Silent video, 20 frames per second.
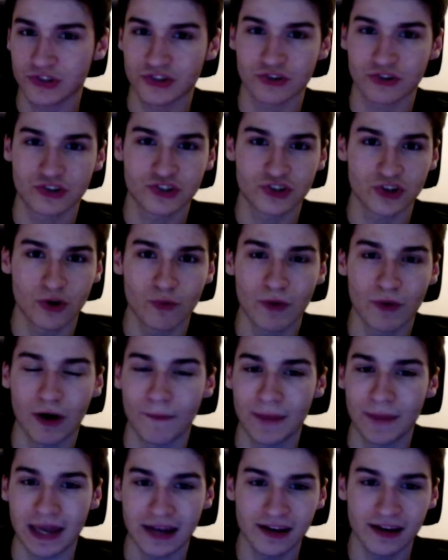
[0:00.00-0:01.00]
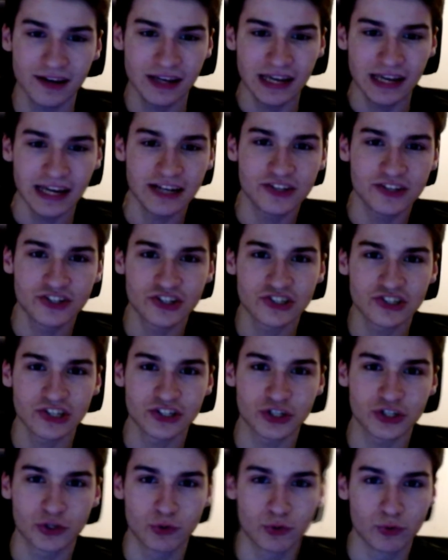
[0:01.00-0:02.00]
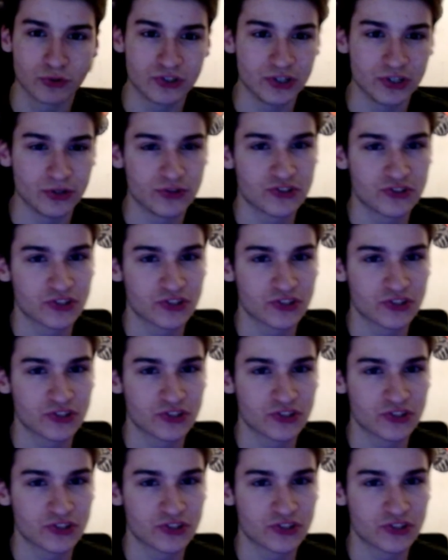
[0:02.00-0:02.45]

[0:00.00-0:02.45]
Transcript: They're so well made, and he's just such a cool dude.